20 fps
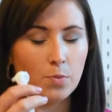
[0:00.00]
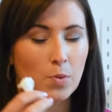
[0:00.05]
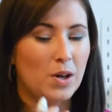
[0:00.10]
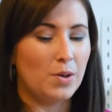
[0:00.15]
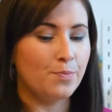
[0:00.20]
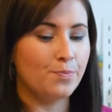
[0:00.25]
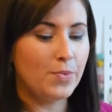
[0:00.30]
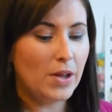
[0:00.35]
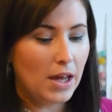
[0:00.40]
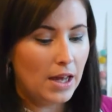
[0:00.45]

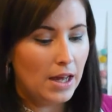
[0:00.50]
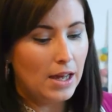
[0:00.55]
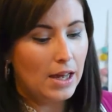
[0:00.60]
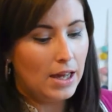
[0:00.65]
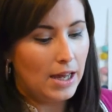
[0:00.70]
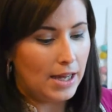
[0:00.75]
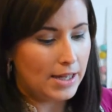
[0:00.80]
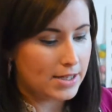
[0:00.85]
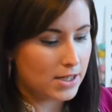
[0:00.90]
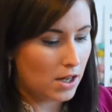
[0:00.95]
well,
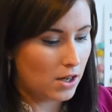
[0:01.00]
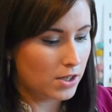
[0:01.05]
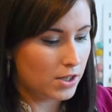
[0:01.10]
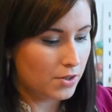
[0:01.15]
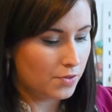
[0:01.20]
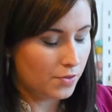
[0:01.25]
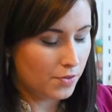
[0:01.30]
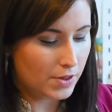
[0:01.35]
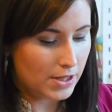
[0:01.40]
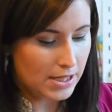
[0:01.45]
it's kind
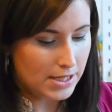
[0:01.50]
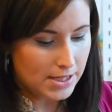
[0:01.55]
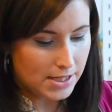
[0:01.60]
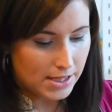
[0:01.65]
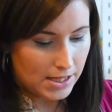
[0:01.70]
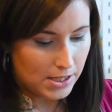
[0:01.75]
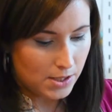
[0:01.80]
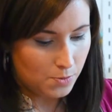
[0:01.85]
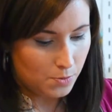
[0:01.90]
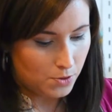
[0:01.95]
of,
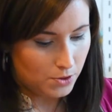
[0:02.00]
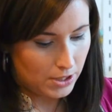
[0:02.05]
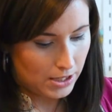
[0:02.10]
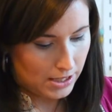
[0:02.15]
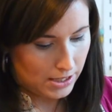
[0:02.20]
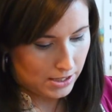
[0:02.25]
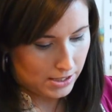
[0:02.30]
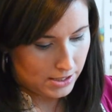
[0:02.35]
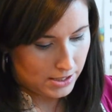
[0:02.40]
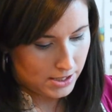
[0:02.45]
this one
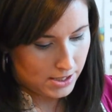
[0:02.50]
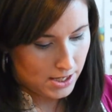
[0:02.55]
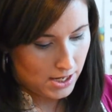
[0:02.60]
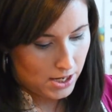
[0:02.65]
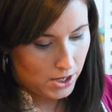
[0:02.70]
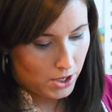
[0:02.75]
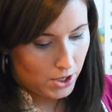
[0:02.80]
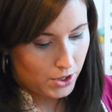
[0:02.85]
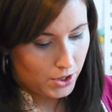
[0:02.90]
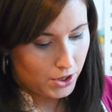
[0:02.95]
is
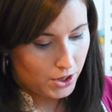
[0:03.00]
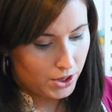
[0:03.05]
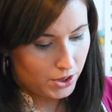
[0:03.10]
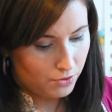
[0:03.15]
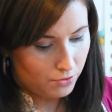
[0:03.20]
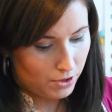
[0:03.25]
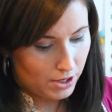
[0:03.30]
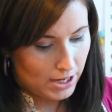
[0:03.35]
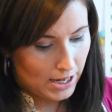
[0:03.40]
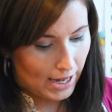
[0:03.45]

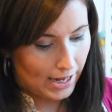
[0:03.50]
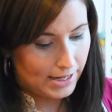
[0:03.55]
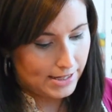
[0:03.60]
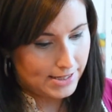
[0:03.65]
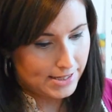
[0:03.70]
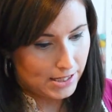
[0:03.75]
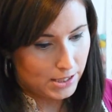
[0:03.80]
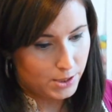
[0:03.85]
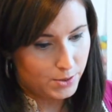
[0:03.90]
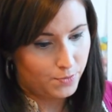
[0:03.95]

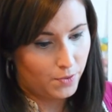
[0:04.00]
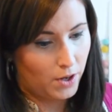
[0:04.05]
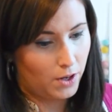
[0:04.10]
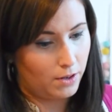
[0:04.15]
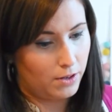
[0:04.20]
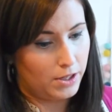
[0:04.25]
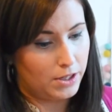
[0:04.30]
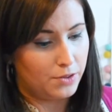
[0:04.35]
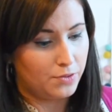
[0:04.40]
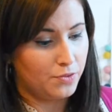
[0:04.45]

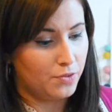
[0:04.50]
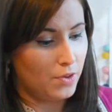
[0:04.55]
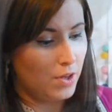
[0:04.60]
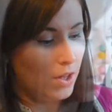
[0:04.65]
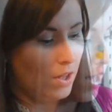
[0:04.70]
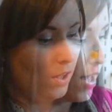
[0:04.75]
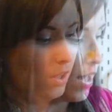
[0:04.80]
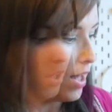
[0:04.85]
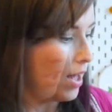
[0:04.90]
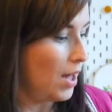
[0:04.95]
3865,
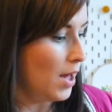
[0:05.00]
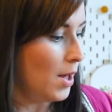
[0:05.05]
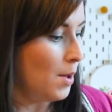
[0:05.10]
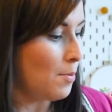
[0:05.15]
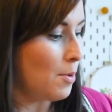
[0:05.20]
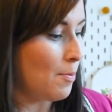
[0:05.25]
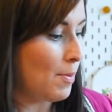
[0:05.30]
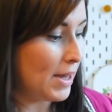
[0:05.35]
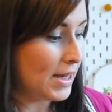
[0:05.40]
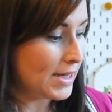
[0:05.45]

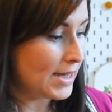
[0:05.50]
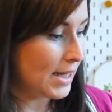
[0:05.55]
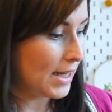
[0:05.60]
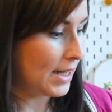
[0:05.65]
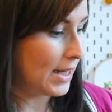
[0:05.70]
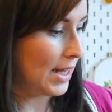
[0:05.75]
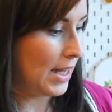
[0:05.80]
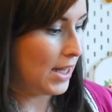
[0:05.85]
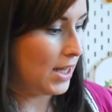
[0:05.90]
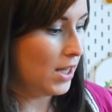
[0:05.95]
but
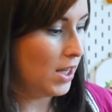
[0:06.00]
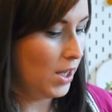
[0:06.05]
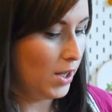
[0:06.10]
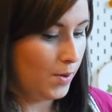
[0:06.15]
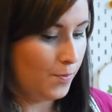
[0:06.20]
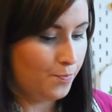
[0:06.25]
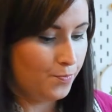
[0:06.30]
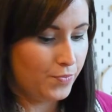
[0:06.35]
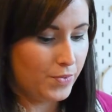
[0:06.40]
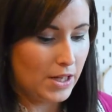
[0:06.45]
basically
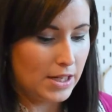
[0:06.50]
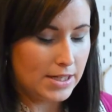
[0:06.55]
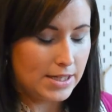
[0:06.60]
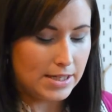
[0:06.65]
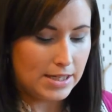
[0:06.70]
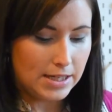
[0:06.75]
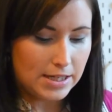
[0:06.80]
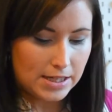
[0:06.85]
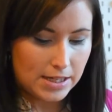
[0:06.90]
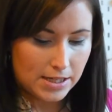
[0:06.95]

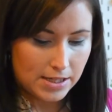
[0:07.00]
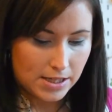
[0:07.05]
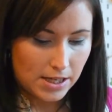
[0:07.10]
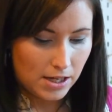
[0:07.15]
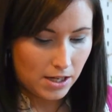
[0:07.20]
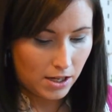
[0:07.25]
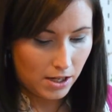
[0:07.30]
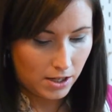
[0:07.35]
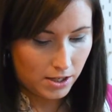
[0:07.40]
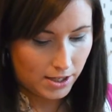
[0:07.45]
this is,
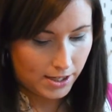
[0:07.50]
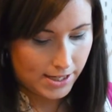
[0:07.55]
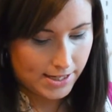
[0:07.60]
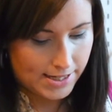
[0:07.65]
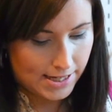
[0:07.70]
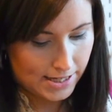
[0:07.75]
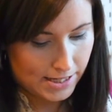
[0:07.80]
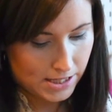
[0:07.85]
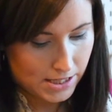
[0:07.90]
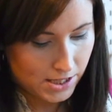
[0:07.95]
like I
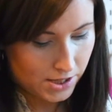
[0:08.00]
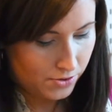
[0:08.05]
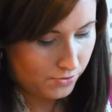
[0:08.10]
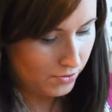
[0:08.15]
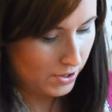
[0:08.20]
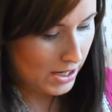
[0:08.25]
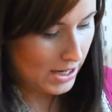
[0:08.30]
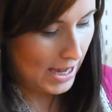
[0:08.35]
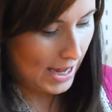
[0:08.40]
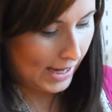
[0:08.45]
said, it's
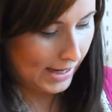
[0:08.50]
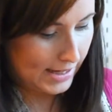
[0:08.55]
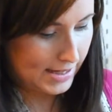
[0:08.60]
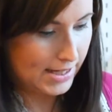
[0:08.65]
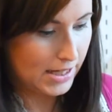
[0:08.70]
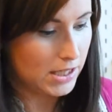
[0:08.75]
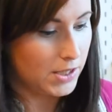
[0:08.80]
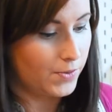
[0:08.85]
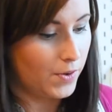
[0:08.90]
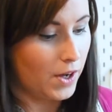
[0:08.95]

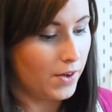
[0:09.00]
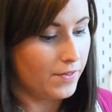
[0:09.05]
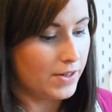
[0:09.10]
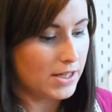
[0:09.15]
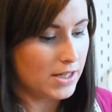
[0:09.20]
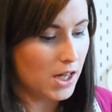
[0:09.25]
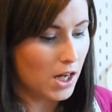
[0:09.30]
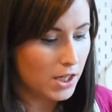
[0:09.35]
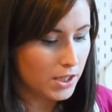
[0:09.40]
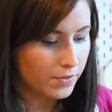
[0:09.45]
3865, and it's
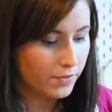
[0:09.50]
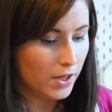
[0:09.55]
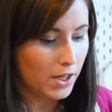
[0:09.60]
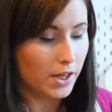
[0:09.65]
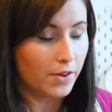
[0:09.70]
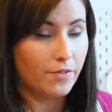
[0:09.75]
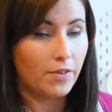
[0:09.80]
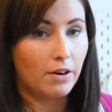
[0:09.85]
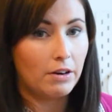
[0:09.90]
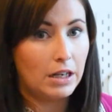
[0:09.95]
kind of like
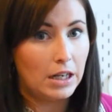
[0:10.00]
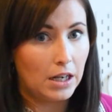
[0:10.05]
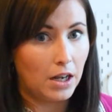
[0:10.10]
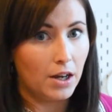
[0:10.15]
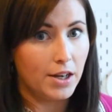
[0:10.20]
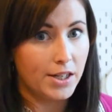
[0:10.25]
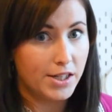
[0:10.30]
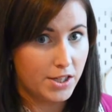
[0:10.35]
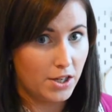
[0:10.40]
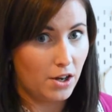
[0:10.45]
a very
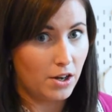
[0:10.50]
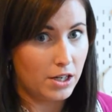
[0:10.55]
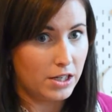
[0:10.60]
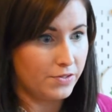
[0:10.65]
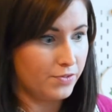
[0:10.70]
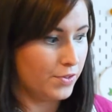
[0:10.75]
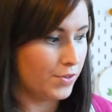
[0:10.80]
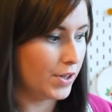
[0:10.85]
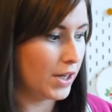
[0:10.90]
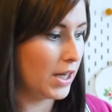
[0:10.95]
light
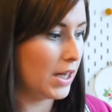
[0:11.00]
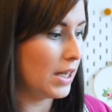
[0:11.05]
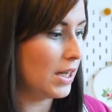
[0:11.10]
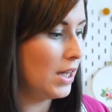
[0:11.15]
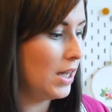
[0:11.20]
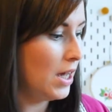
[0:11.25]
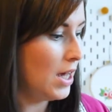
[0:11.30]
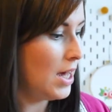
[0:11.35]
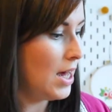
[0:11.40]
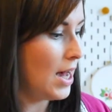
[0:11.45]
ivory,
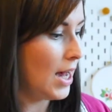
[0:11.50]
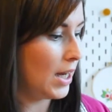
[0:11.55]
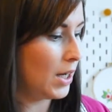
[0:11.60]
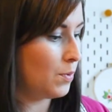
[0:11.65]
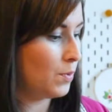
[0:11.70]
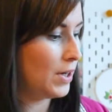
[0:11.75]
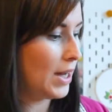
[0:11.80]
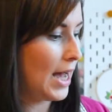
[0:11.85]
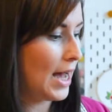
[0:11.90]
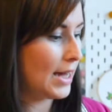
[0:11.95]
and I
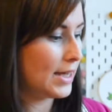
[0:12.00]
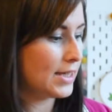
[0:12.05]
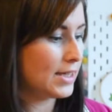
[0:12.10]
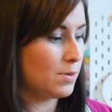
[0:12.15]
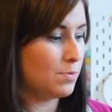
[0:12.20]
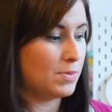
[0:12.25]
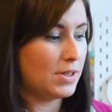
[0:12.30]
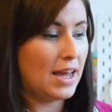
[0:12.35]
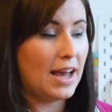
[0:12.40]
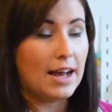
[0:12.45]
want to add
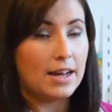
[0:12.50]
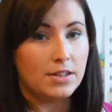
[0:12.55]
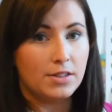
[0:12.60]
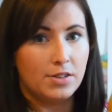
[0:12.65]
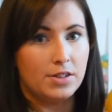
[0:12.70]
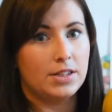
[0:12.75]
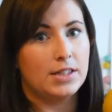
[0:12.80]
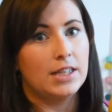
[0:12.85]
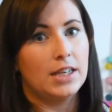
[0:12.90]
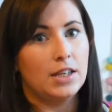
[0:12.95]
some tassel
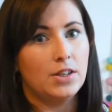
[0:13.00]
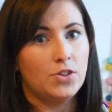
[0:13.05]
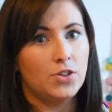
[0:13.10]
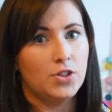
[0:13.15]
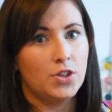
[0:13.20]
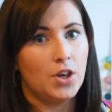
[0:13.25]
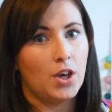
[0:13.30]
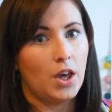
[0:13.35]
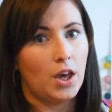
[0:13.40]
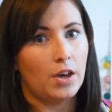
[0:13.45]

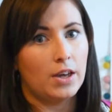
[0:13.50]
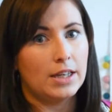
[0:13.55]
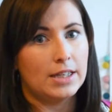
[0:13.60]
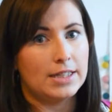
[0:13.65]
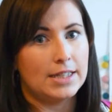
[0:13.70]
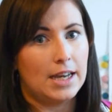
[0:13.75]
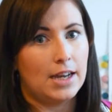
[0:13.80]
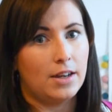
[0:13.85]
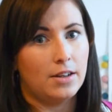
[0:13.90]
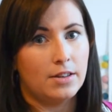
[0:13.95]
stitch going
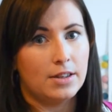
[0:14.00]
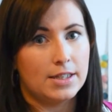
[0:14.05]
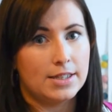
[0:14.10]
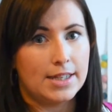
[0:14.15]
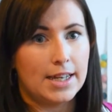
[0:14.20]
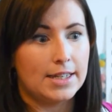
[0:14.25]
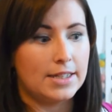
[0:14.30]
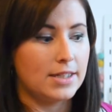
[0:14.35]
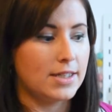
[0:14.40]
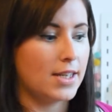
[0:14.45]
down the
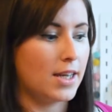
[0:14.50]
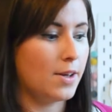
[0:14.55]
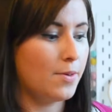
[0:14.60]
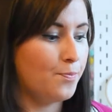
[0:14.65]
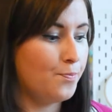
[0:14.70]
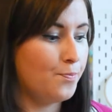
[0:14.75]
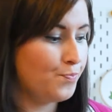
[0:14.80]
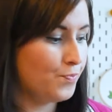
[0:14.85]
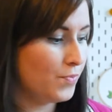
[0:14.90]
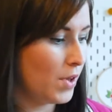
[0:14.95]
centre
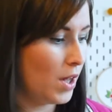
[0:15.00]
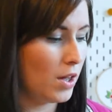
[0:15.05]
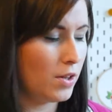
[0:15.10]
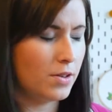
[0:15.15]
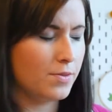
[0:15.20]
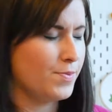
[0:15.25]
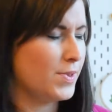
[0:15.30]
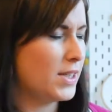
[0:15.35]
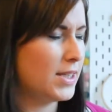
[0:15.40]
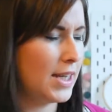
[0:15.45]
and
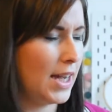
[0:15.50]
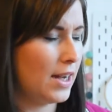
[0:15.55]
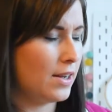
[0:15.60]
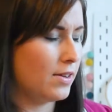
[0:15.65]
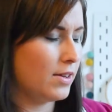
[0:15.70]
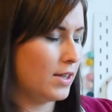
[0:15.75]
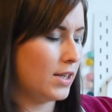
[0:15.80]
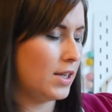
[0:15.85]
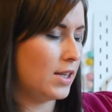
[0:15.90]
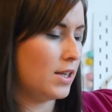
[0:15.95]
down
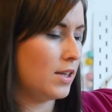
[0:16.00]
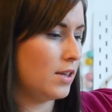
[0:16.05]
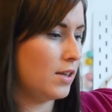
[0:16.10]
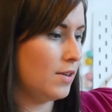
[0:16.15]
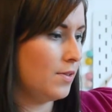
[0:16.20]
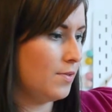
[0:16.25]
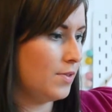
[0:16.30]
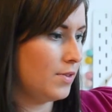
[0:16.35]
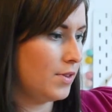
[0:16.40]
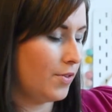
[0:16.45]

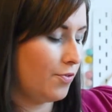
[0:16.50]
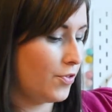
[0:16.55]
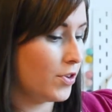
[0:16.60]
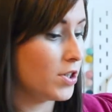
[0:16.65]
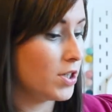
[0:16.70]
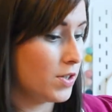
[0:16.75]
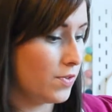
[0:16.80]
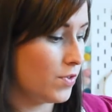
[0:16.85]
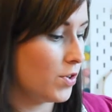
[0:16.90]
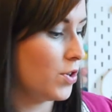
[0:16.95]
the
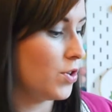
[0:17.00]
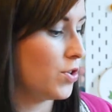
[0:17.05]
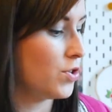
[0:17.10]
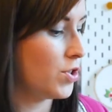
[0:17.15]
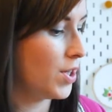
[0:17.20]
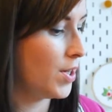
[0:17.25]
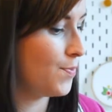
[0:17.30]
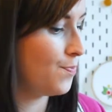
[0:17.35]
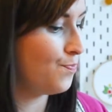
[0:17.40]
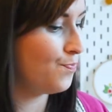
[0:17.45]
front of the
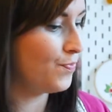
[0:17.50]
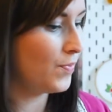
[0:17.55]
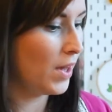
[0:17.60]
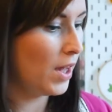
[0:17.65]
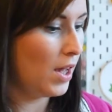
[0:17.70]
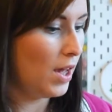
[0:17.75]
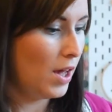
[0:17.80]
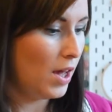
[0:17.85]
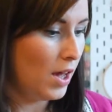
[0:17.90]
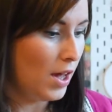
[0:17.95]
cushion.
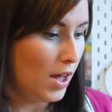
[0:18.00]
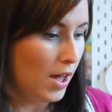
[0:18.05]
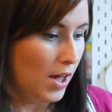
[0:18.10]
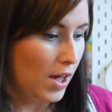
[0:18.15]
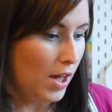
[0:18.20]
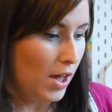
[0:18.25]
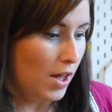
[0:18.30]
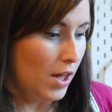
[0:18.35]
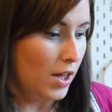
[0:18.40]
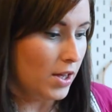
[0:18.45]

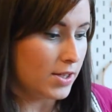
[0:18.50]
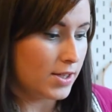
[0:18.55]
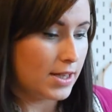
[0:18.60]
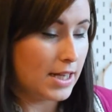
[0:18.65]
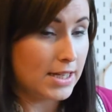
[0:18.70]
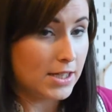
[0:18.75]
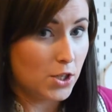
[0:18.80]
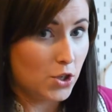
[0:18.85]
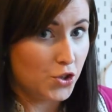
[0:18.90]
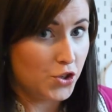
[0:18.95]
So
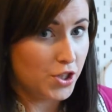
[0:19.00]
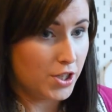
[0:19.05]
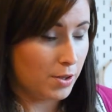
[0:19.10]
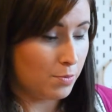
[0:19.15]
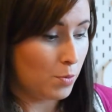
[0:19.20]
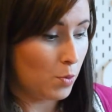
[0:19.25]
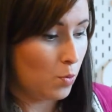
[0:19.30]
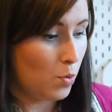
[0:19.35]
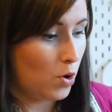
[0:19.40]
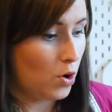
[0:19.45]
that's cushion
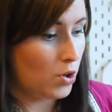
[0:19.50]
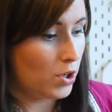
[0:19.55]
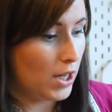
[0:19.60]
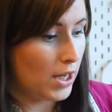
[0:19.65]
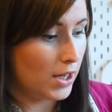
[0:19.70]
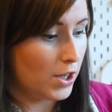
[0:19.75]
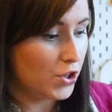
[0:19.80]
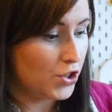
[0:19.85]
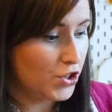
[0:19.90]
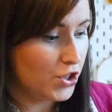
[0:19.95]
number 1,
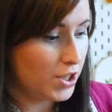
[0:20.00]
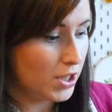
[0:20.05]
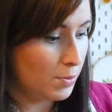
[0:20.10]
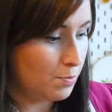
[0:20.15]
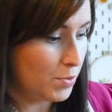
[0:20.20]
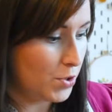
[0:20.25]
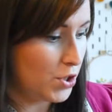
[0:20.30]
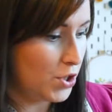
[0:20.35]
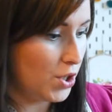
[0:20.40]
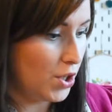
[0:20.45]
and cushion
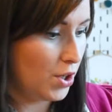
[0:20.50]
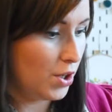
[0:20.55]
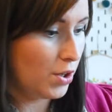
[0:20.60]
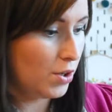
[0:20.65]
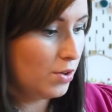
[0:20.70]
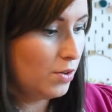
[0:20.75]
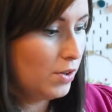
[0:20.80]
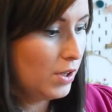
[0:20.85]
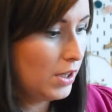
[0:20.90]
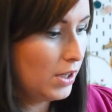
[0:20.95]
number
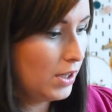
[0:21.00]
2